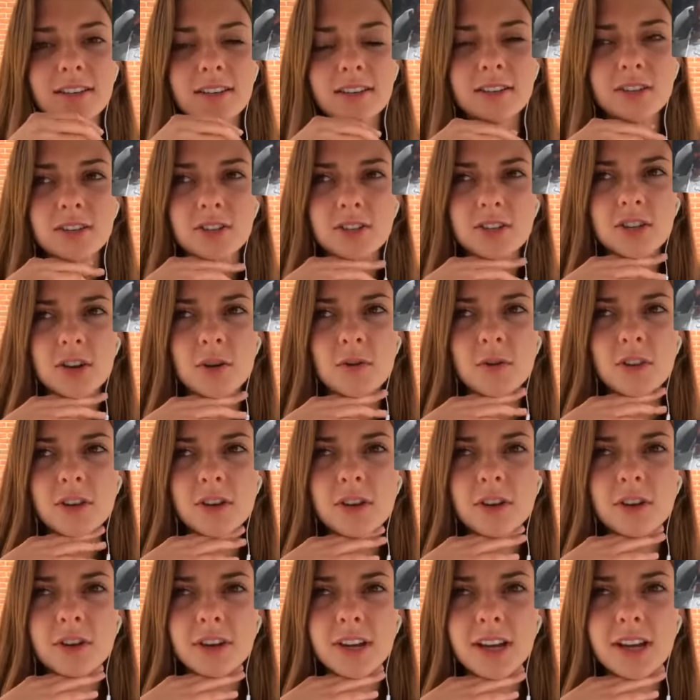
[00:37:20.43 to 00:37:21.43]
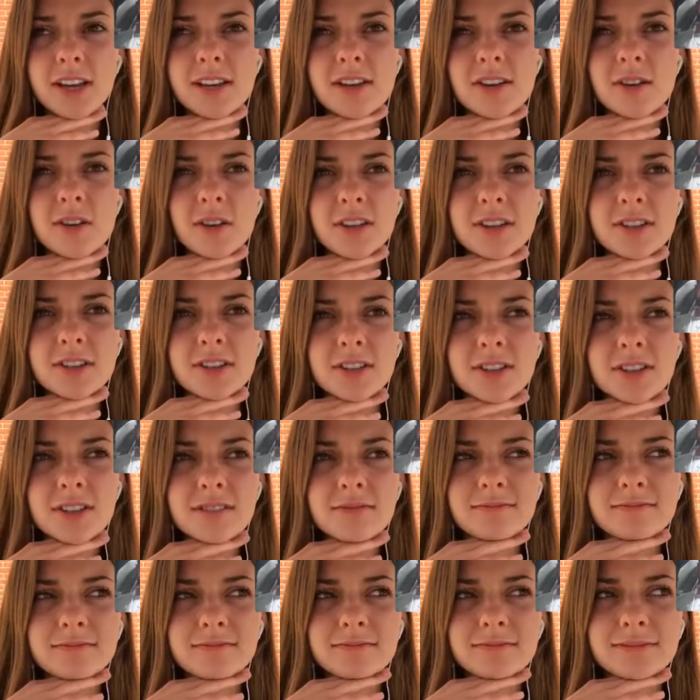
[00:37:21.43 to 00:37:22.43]
to show that you're good at English.
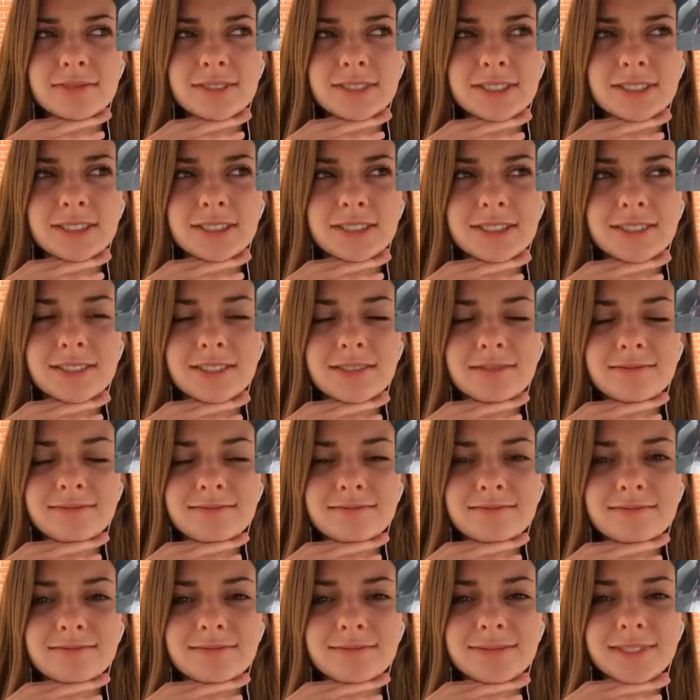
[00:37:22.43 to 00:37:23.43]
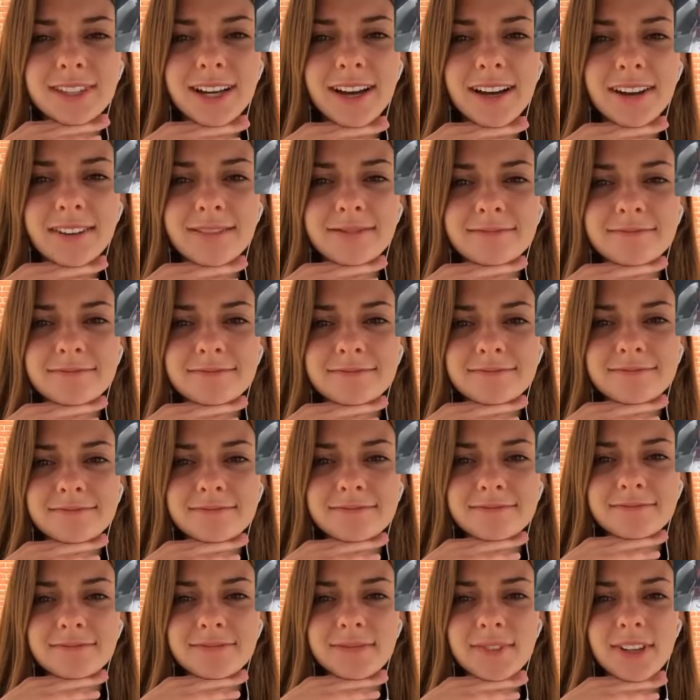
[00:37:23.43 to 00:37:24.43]
Yeah.
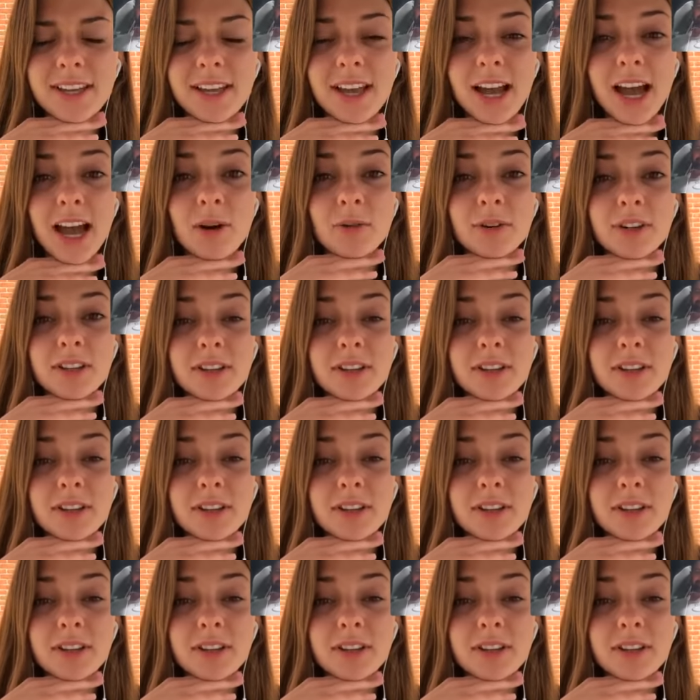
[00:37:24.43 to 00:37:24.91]
I would